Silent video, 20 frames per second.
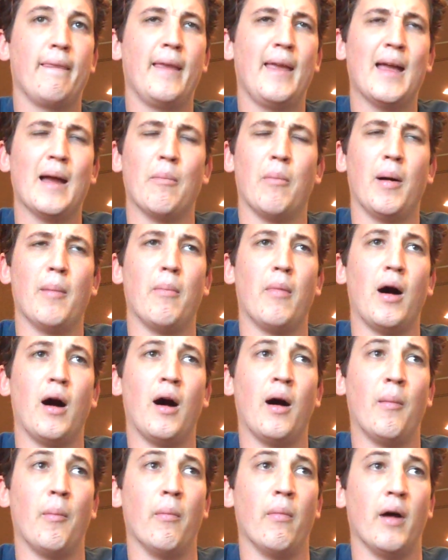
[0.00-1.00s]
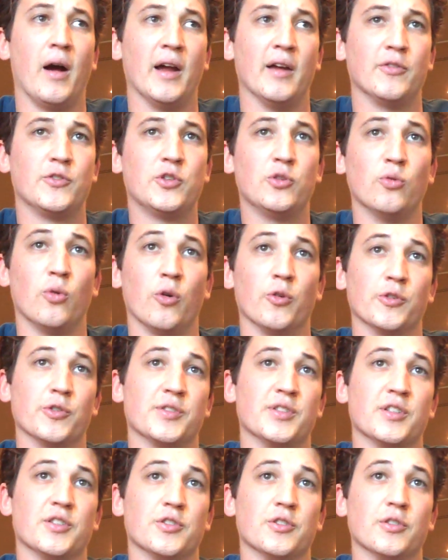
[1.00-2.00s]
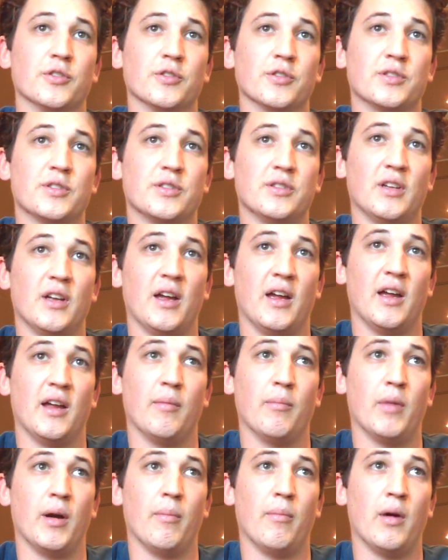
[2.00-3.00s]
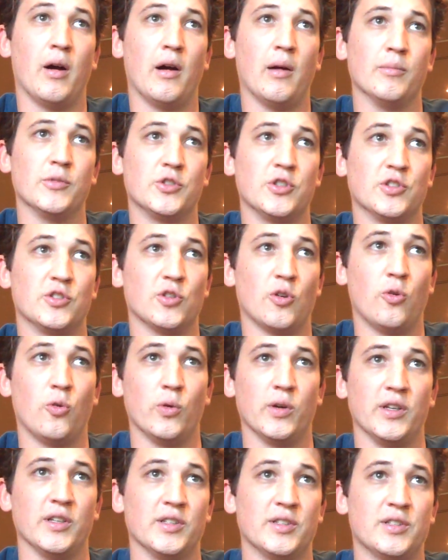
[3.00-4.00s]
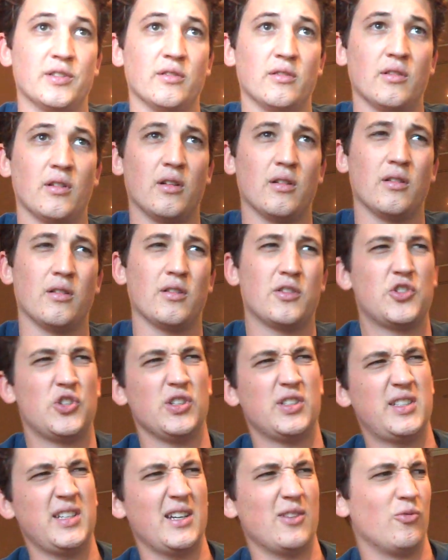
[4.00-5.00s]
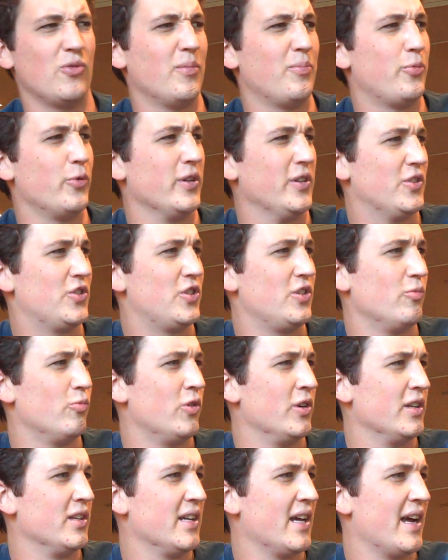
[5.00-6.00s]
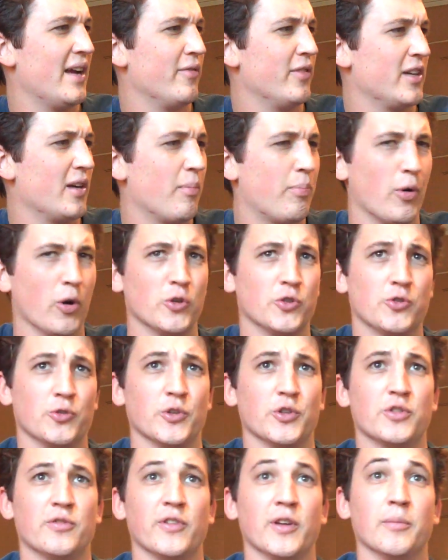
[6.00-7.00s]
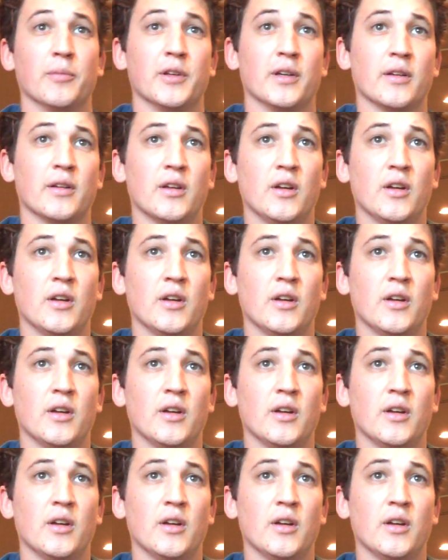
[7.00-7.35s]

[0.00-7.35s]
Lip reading: Yeah, my mom, I have 2 older sisters, and my mom's just always, she said at one point she wanted to have like a partridge family,